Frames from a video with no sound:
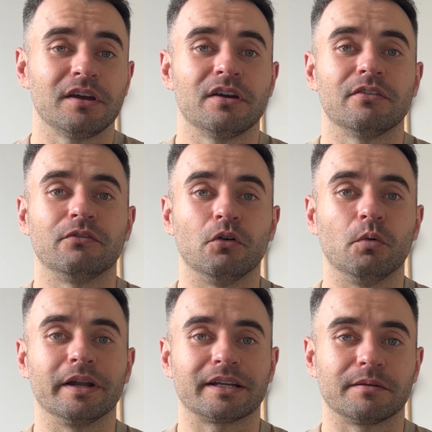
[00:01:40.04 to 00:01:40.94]

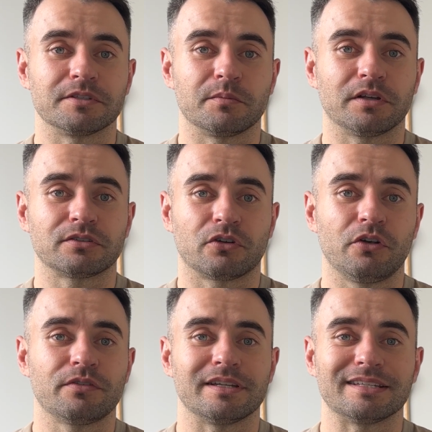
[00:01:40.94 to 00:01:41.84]
for when it comes to muscle
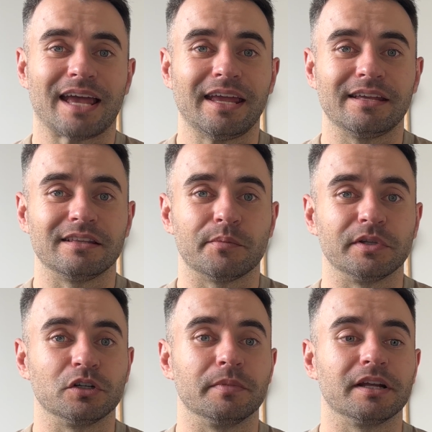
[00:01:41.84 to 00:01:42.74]
growth, and taking them
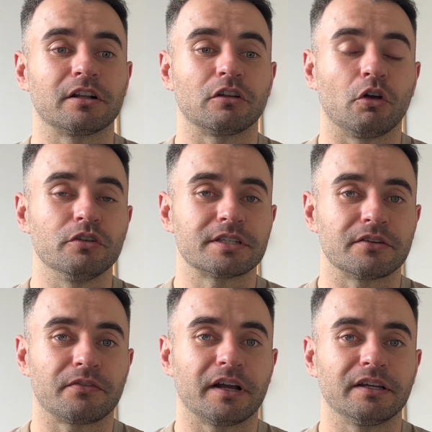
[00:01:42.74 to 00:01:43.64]
a little bit closer
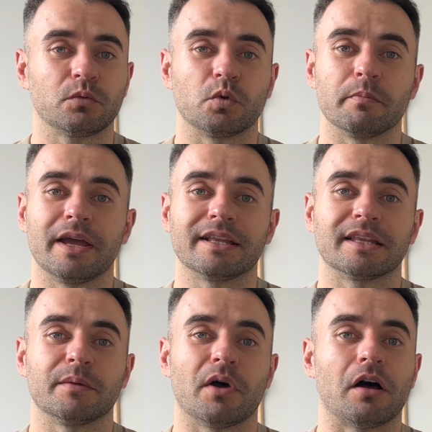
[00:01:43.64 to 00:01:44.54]
to failure would make
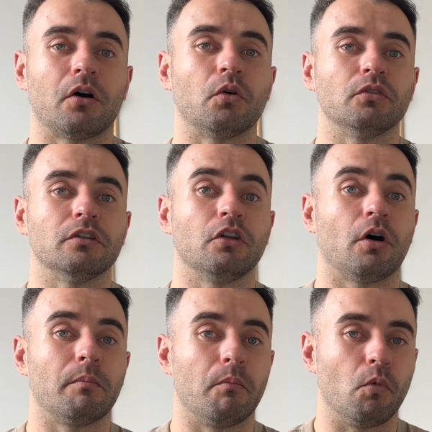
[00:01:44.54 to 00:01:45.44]
them a whole
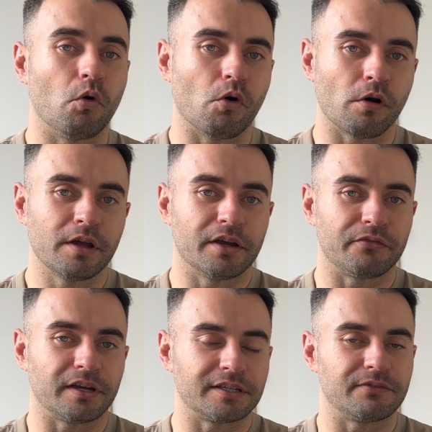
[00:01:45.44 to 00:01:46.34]
lot more
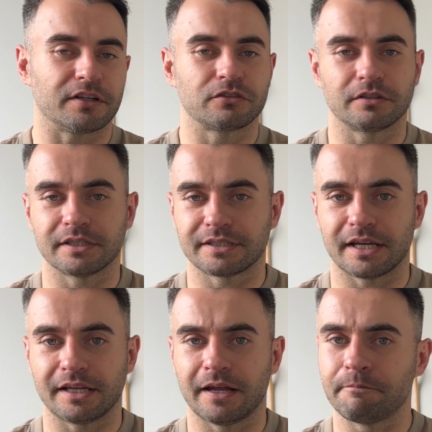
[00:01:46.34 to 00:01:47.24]
effective. Now, it's not
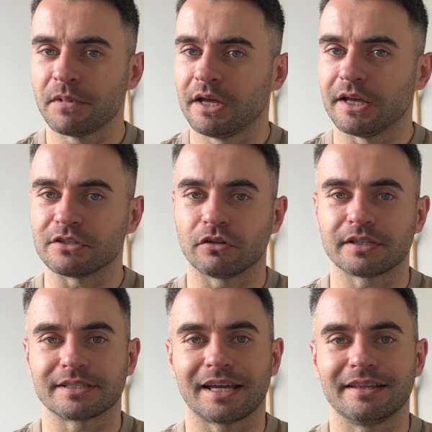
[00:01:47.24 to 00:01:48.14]

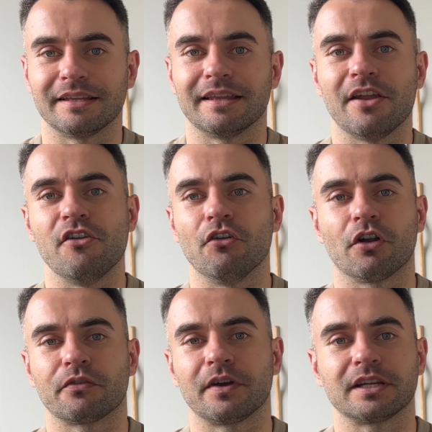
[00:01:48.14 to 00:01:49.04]
to say that they're
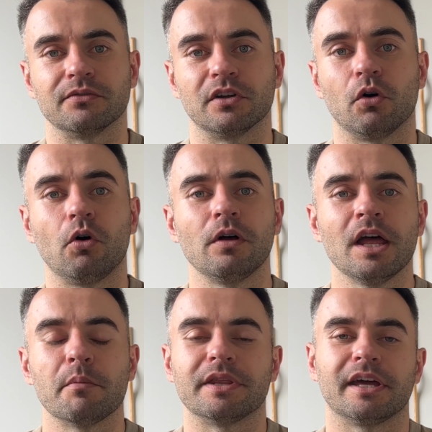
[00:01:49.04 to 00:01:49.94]
not effective at all,
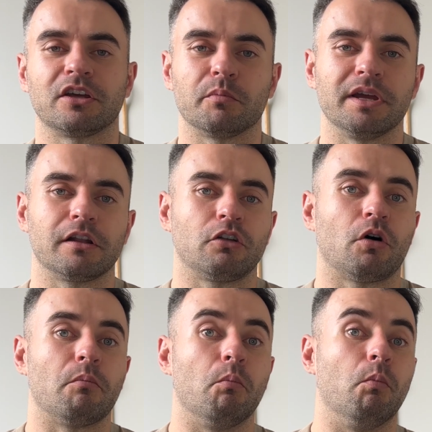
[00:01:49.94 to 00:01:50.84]
but they could be a
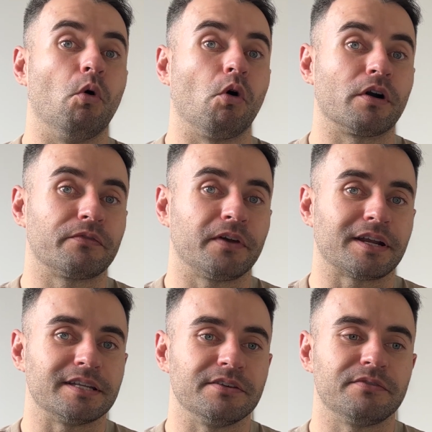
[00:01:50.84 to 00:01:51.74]
lot more
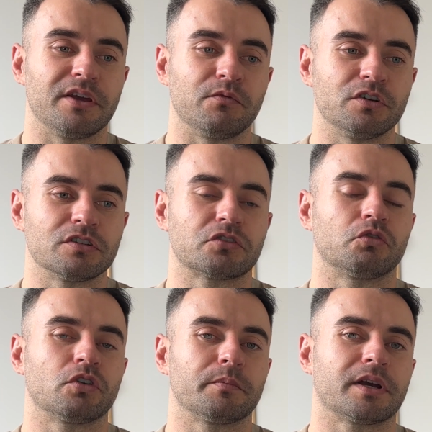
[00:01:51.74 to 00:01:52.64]
effective if we just
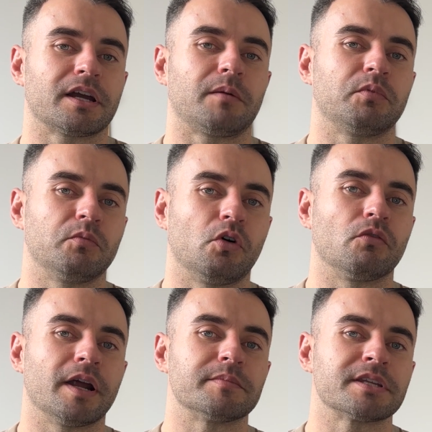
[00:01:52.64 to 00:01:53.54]
took them a couple more
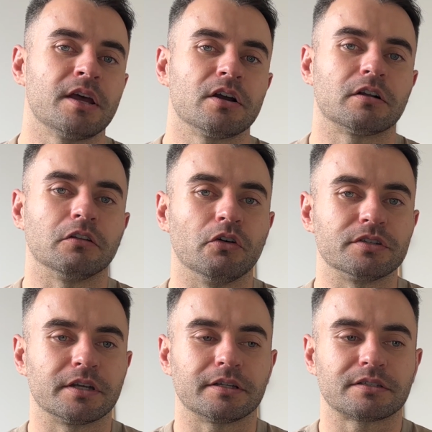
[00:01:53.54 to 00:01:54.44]
reps
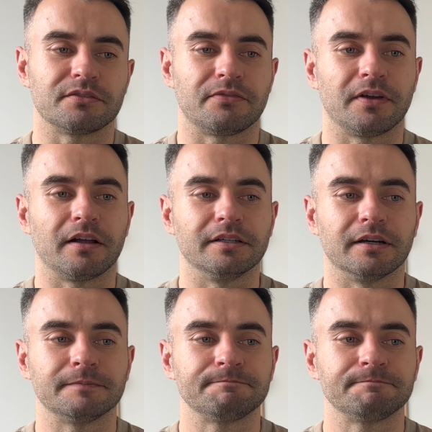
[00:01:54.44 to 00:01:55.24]
closer to failure.